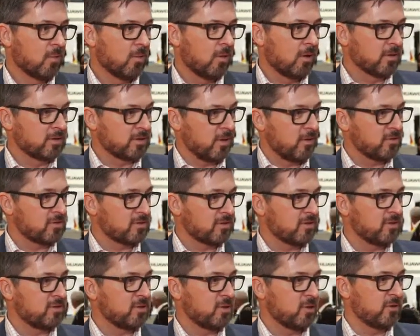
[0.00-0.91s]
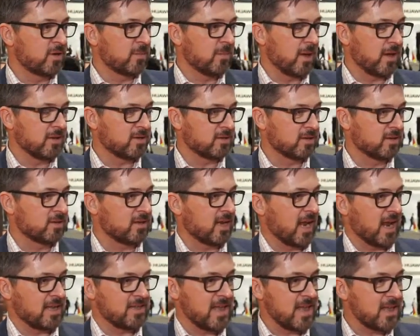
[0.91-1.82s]
Well, so those are the two dimensions,
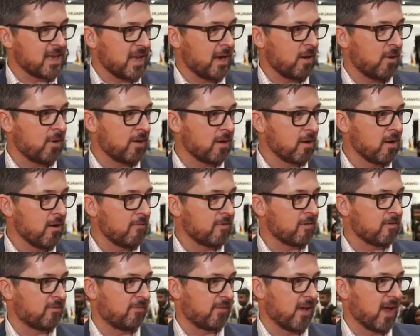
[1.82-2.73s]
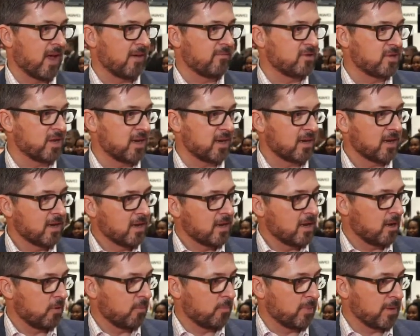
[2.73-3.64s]
and they carry over to 5G
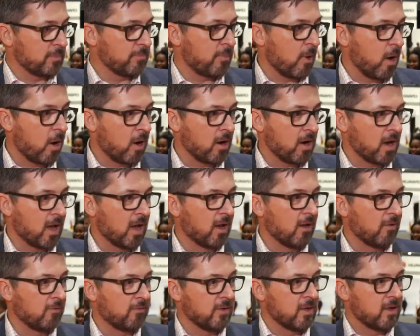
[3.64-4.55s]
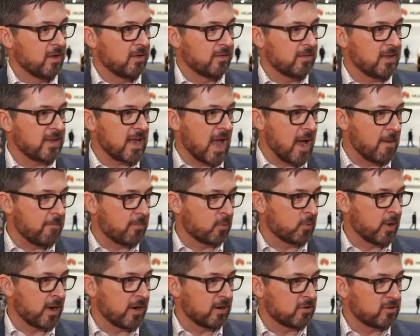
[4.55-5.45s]
and will be part of the
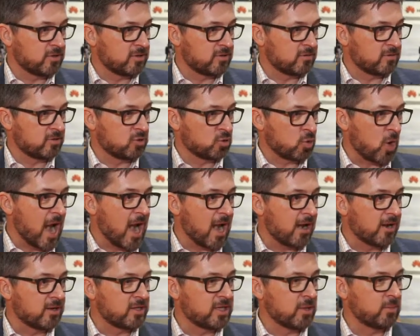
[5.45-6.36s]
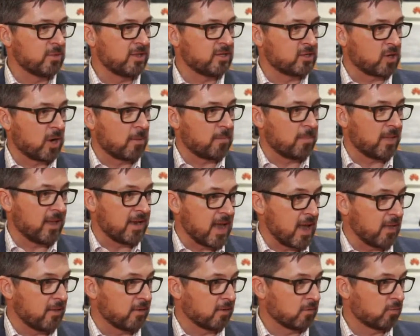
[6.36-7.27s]
operator's strategy when they start planning
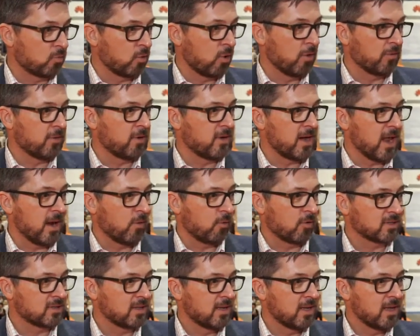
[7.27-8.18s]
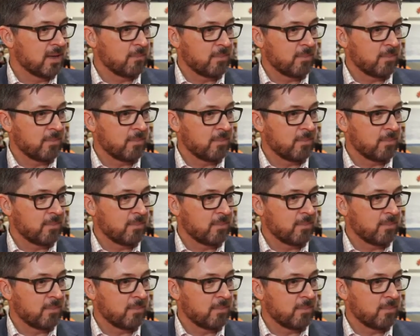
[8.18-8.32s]
how they're going to roll out their networks.